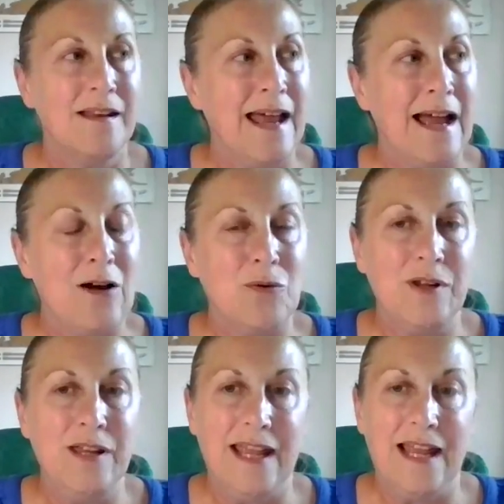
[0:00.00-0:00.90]

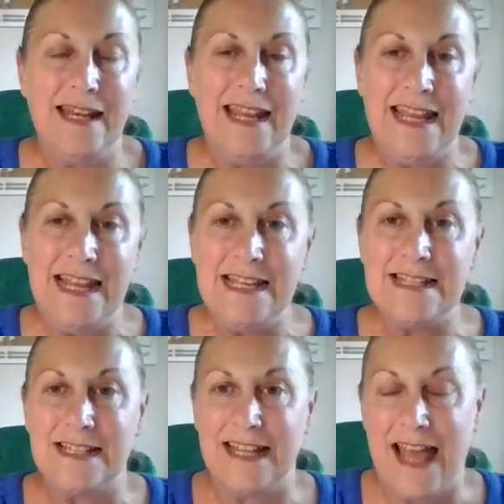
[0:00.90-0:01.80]
Now, you can
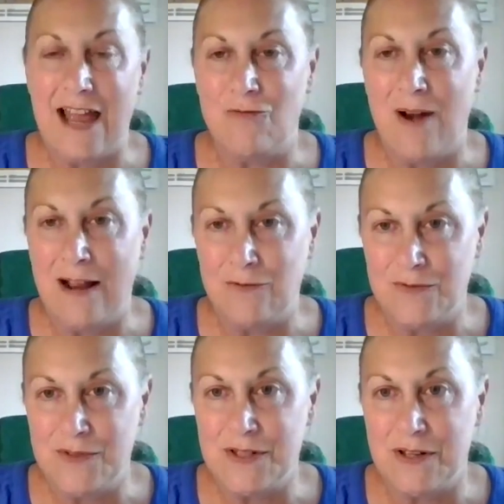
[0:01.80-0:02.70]
easily get
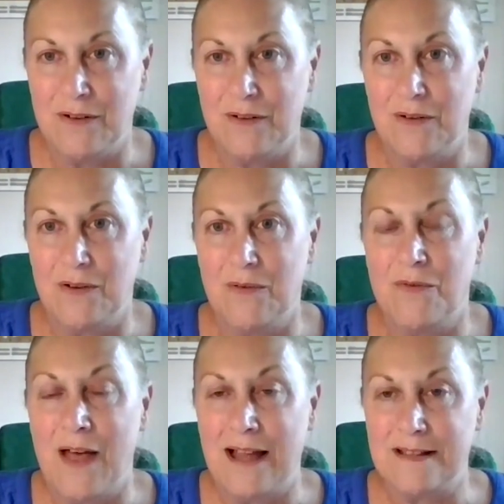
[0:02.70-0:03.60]
round
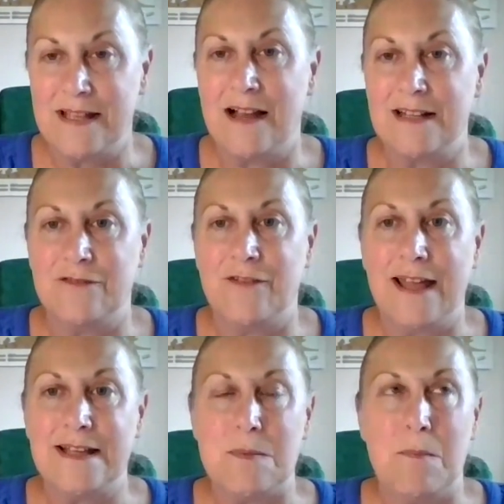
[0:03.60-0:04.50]
that side
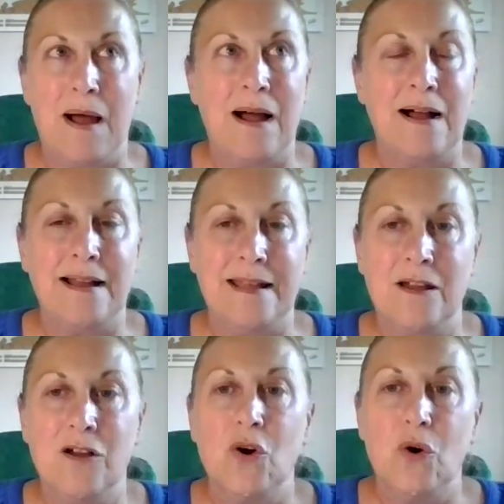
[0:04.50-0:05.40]
effect by
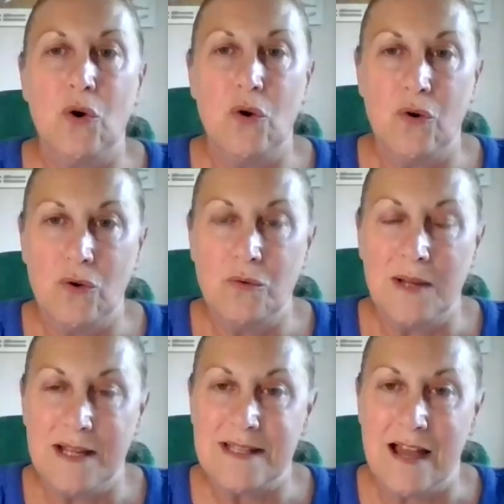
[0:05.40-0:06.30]

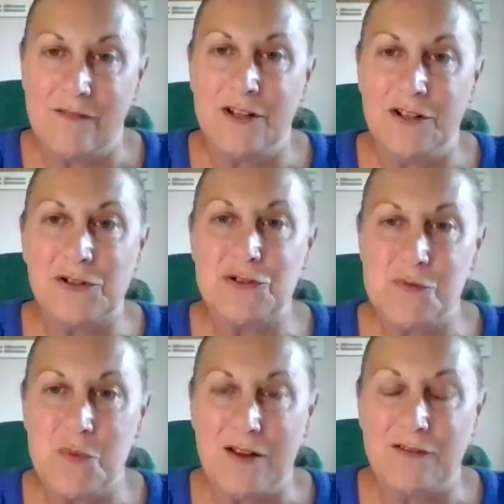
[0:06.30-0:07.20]
always having a
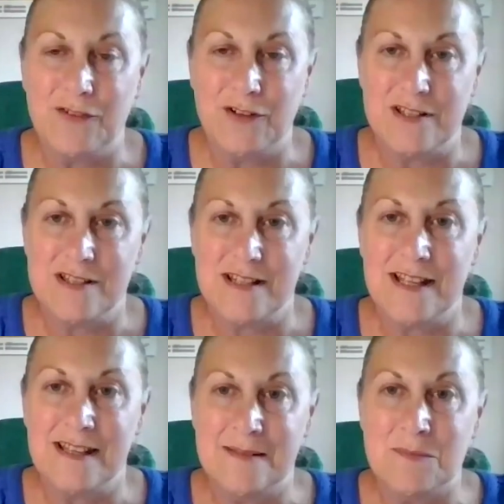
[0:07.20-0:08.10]
good
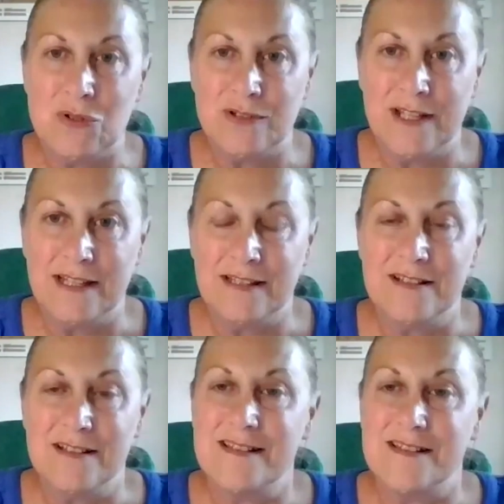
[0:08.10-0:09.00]
breakfast in the morning.
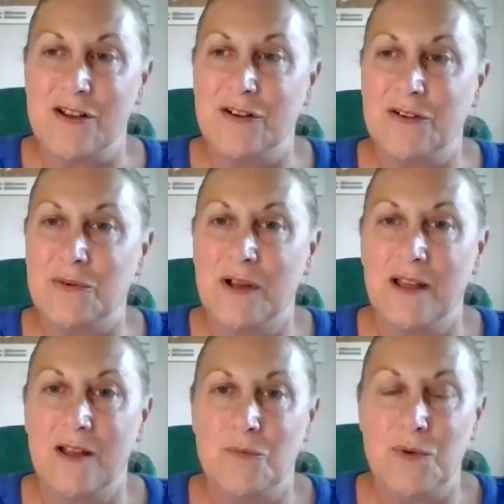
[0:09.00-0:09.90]
So
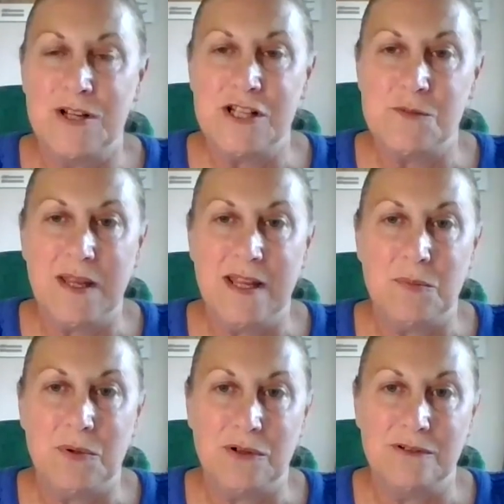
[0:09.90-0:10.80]
British
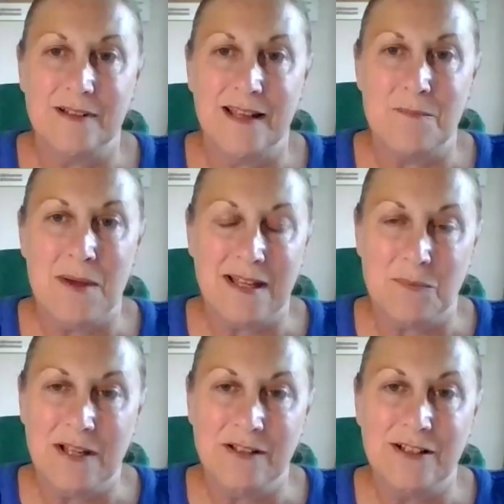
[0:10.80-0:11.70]
people, in my
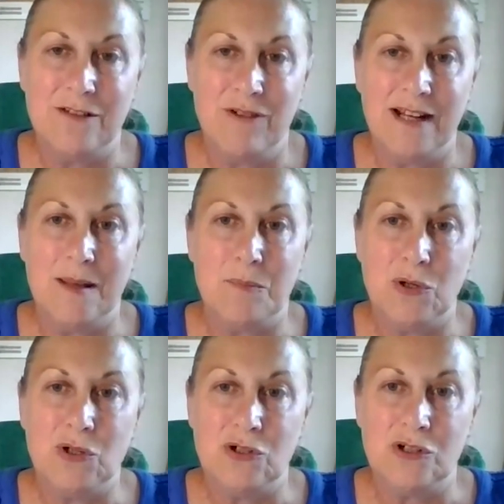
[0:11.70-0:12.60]
opinion, are really
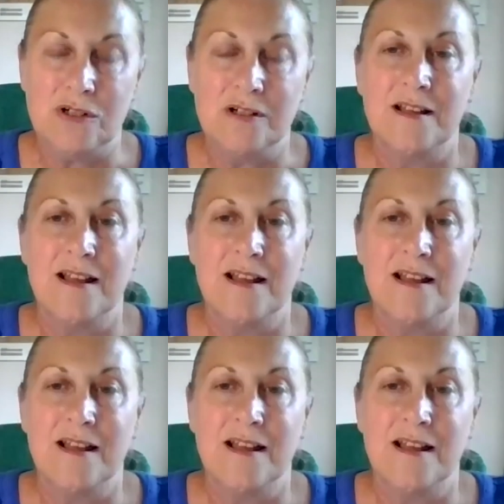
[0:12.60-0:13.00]
poor